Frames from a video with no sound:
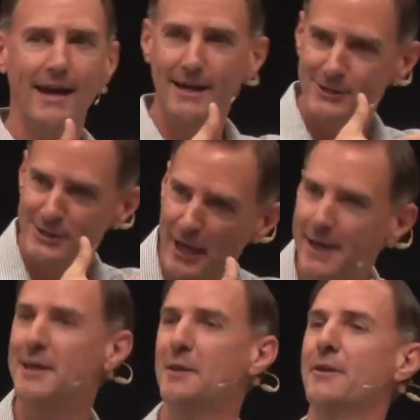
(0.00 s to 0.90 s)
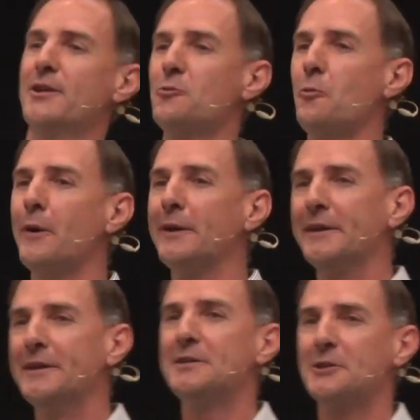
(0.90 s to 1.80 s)
He's taken them on this
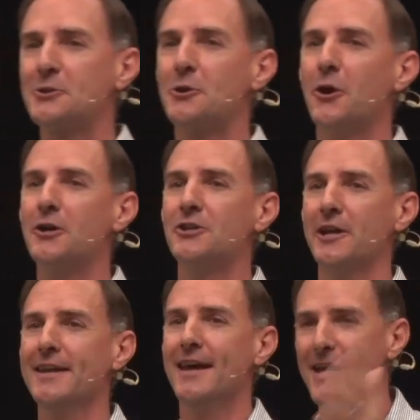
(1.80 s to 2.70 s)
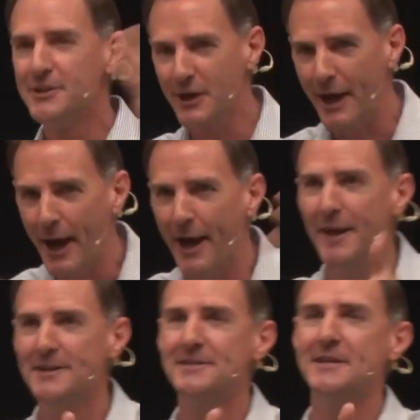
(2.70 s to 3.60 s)
wilderness excursion to
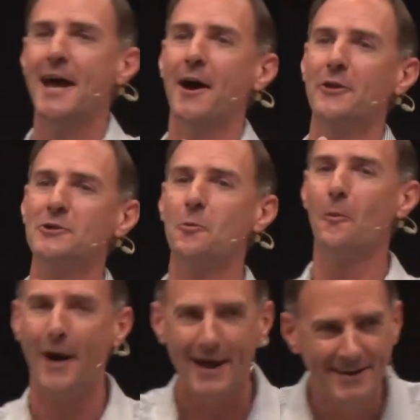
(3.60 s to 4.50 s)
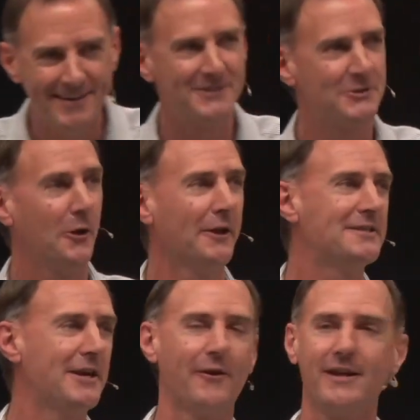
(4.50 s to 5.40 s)
hunt down this one
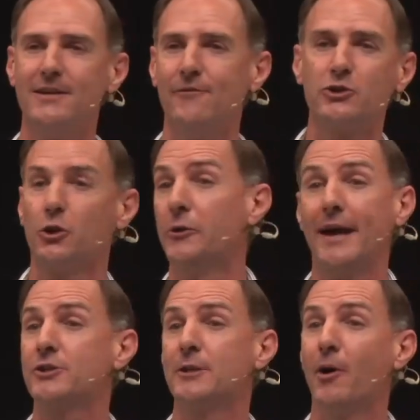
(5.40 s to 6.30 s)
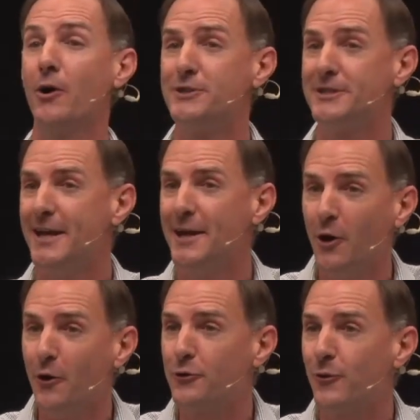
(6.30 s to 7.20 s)
solitary individual who actually poses
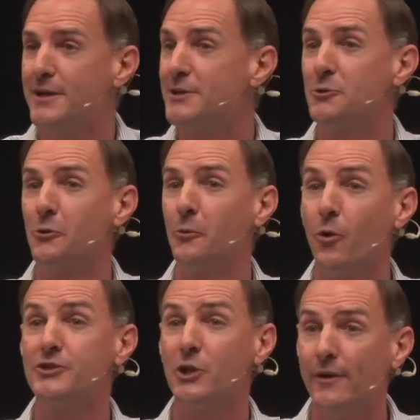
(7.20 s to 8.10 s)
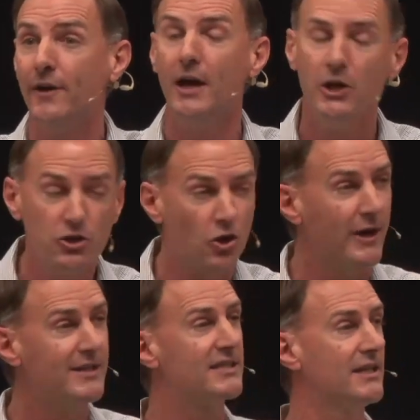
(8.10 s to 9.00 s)
no threat to Saul whatsoever. You can
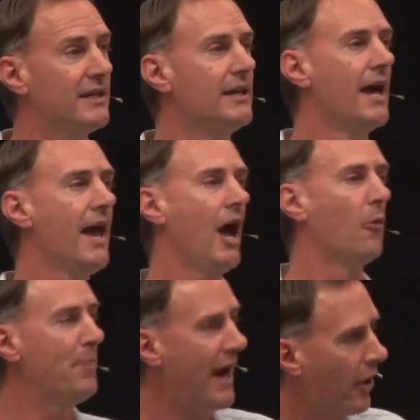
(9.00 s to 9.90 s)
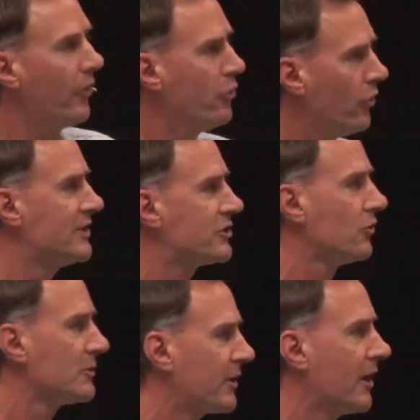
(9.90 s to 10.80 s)
kind of see how paranoid
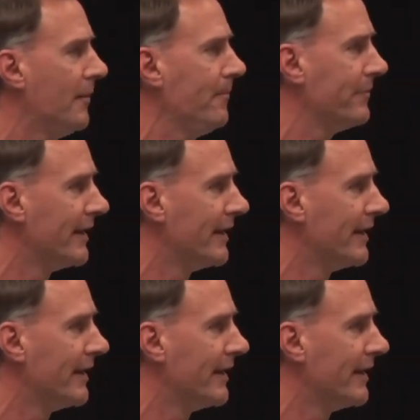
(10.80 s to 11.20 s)
Saul's become.